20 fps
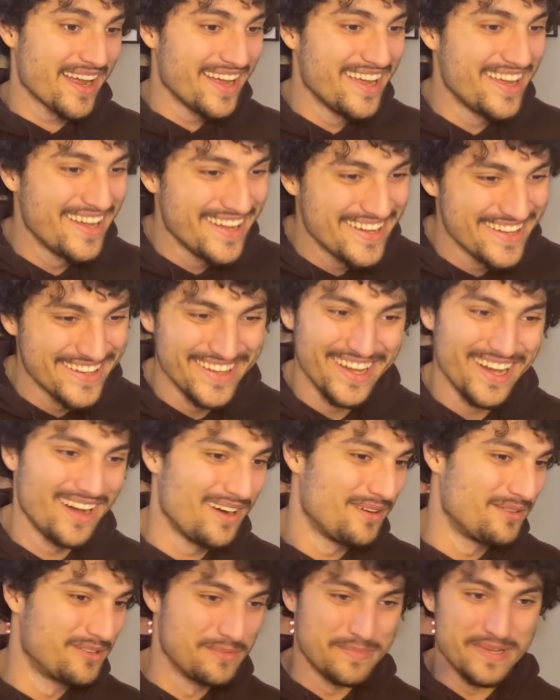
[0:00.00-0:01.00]

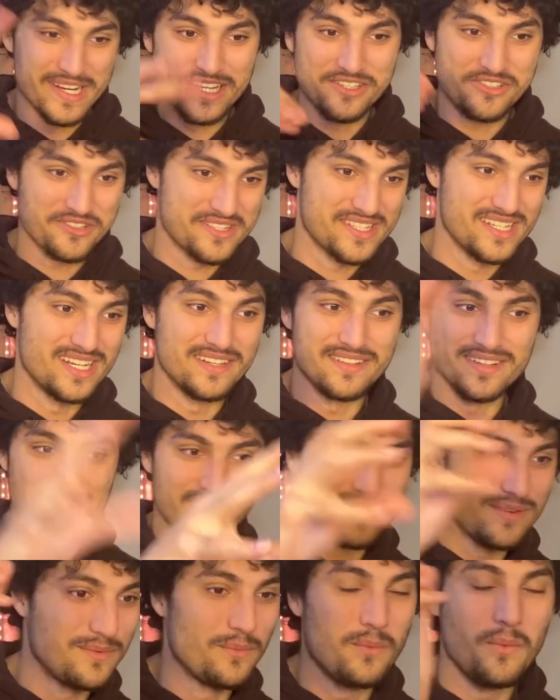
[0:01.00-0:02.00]
I would have been interested in
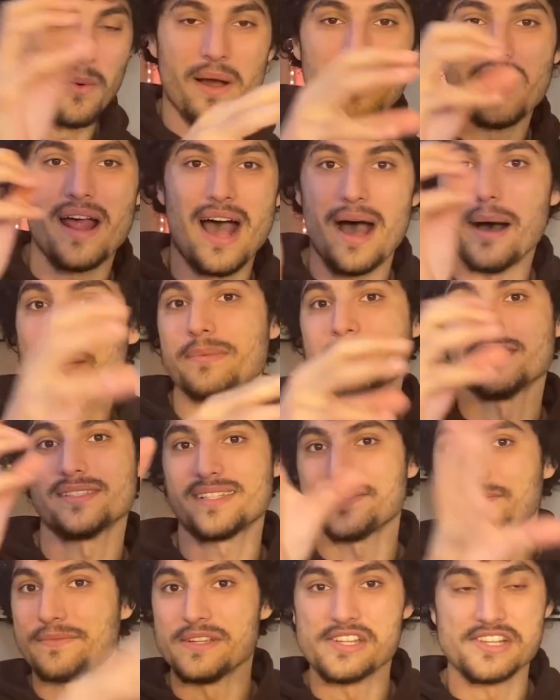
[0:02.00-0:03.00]
what
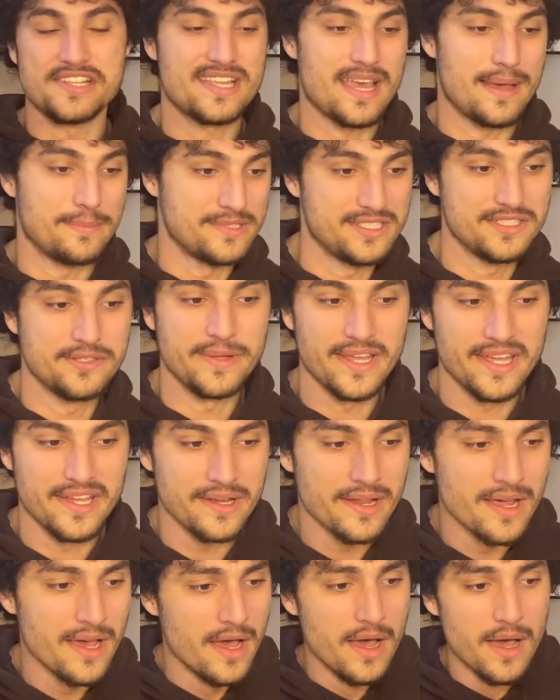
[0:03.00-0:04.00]
happens if we just kept zooming in.